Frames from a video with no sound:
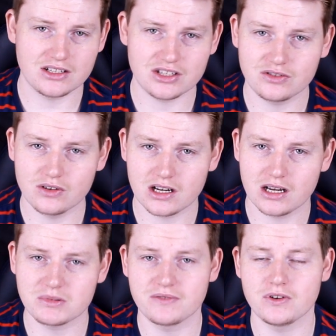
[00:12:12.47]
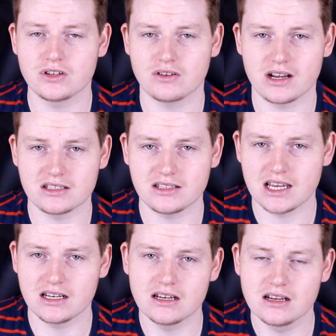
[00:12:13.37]
are just not up to first grade
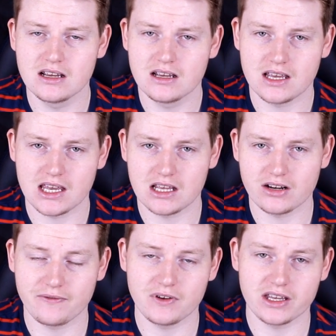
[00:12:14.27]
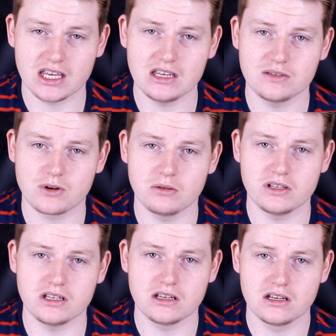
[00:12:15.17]
standard, and I feel like he's
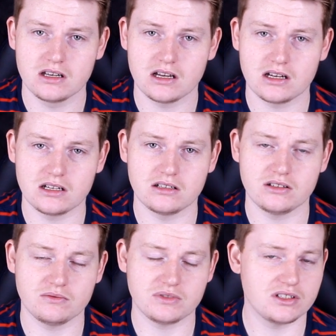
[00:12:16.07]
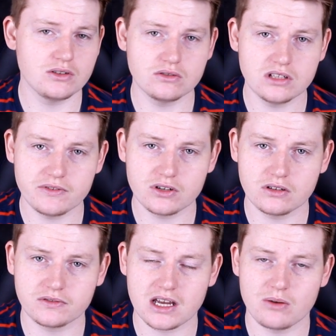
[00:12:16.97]
probably still living
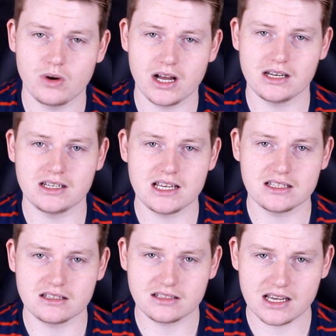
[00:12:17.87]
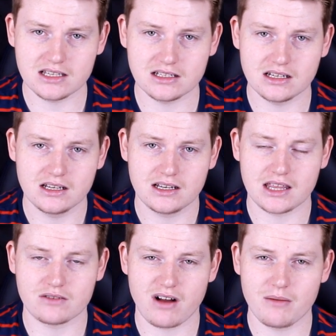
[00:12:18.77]
off that one decent season
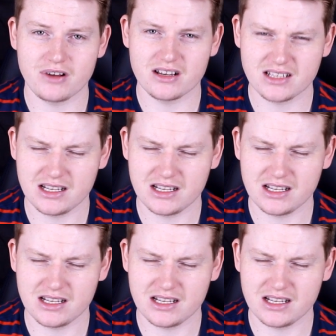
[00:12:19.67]
at the Rabbitohs.